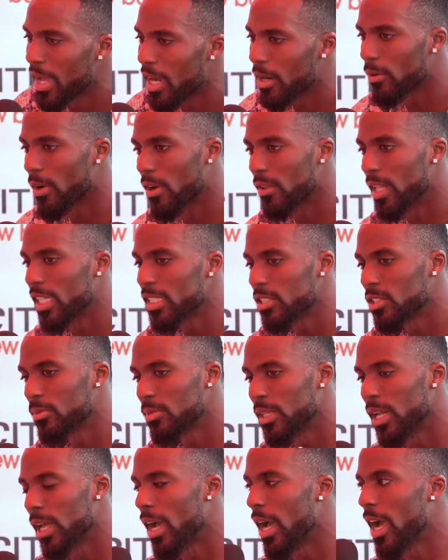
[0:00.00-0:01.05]
my background. That's
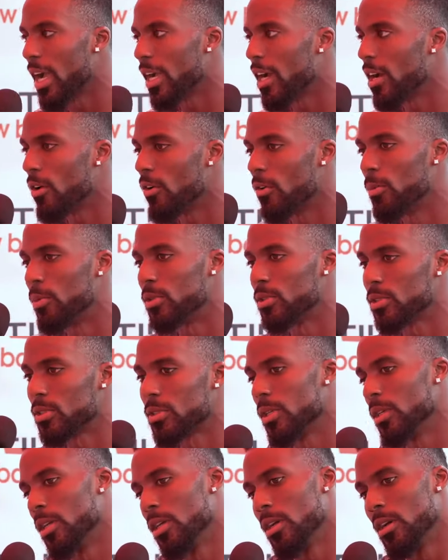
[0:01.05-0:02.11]
something yeah. that I got
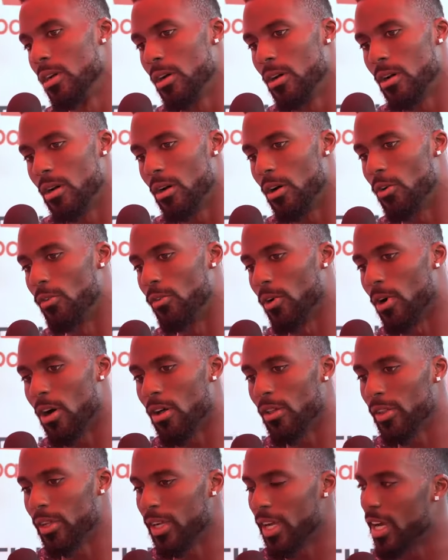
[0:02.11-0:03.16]
almost over
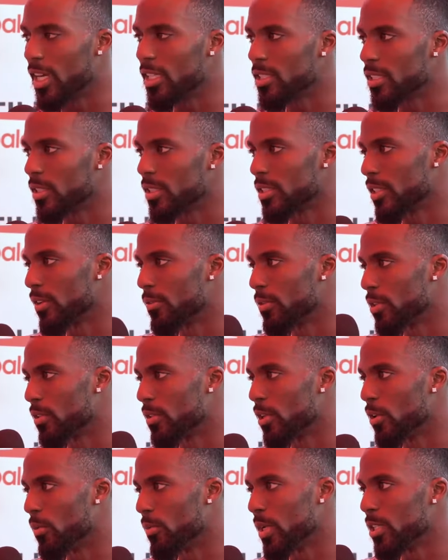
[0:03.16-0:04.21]
all the guys except for the
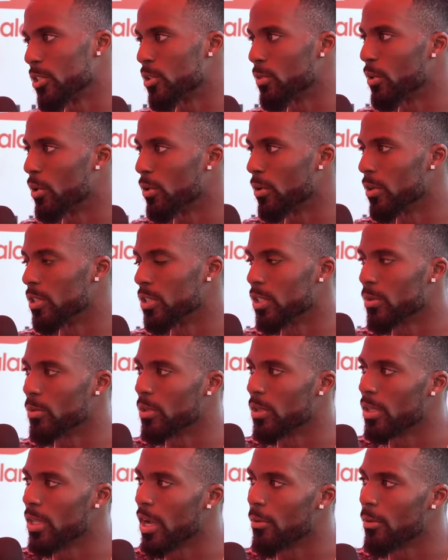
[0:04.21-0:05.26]
you know me and Tebogo are
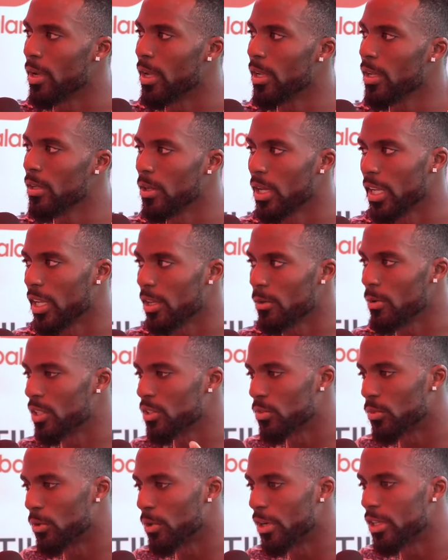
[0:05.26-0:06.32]
similar in that way. Yeah, like yeah, he
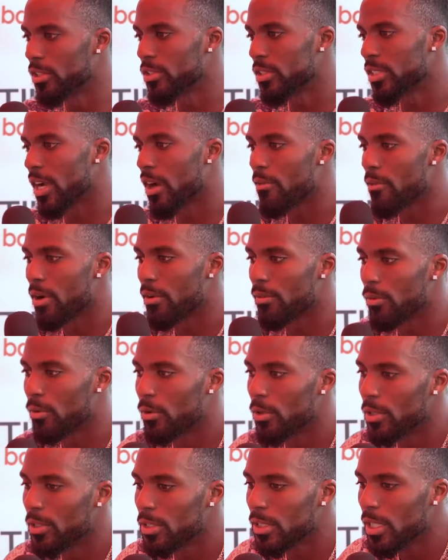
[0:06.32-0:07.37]
runs 400s, I ran
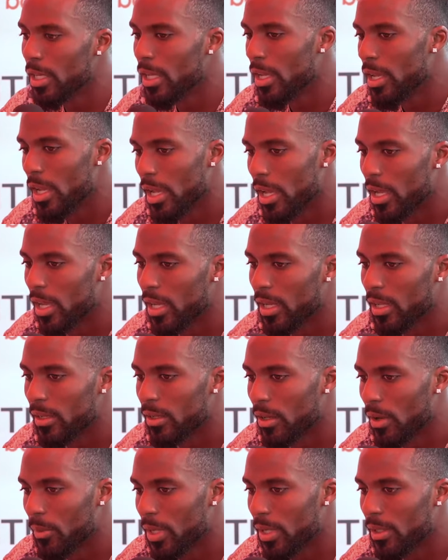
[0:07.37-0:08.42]
fours,
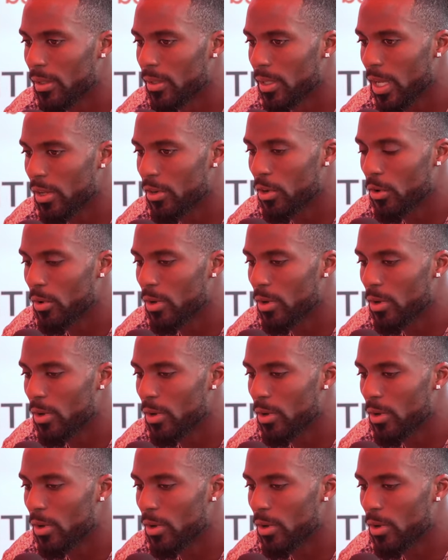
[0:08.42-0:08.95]
and I mean, yeah,